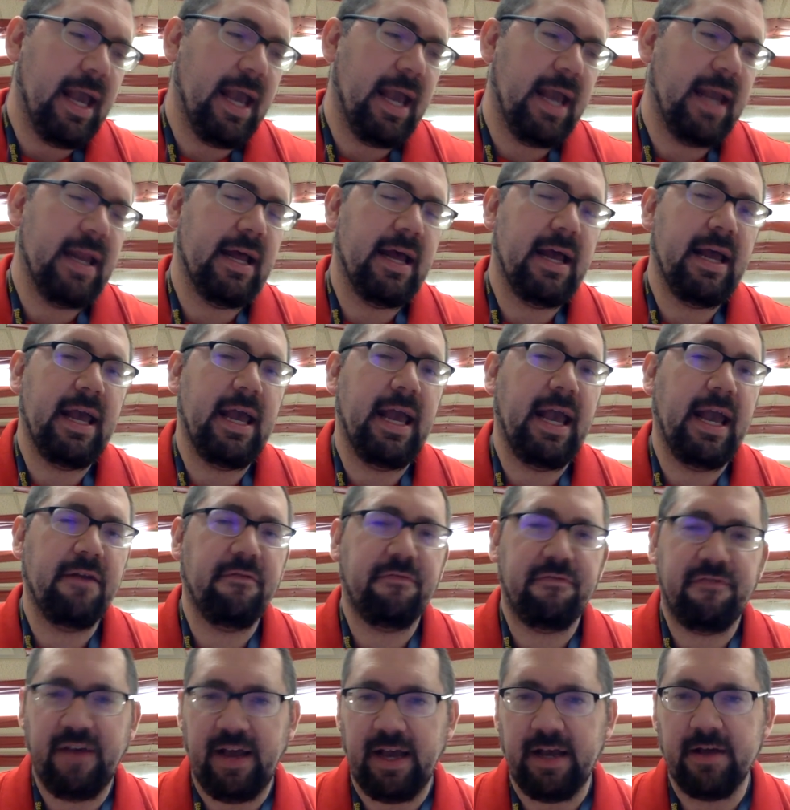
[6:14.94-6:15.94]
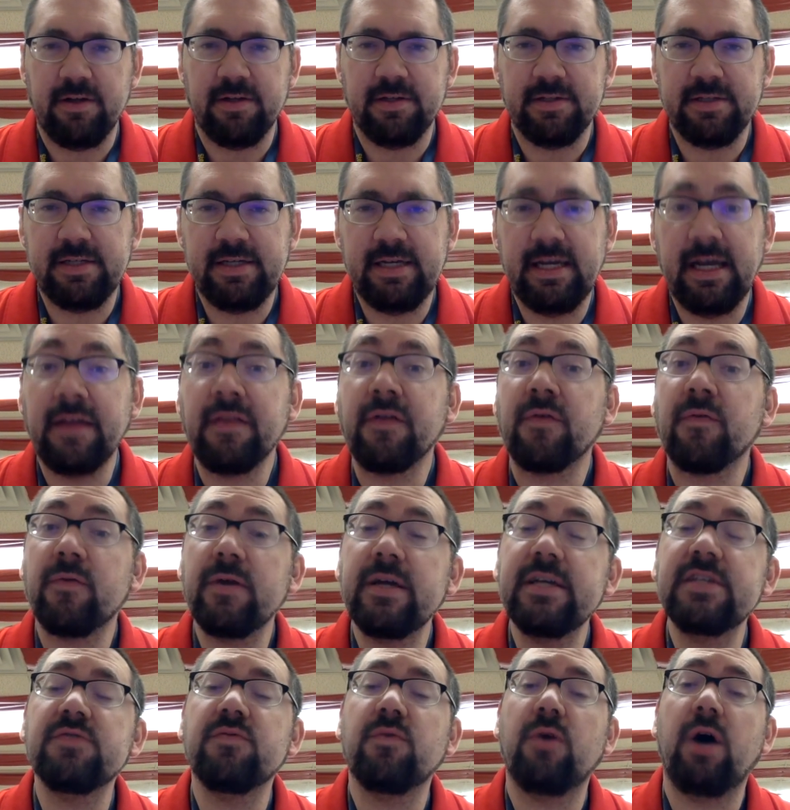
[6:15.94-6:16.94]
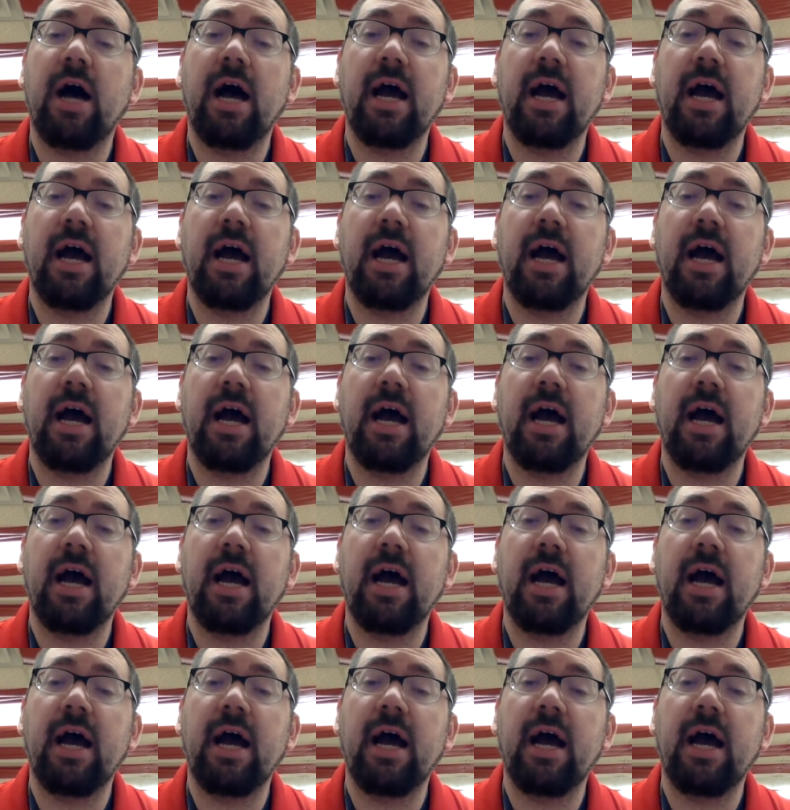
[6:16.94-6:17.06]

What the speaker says: And it failed. And the reason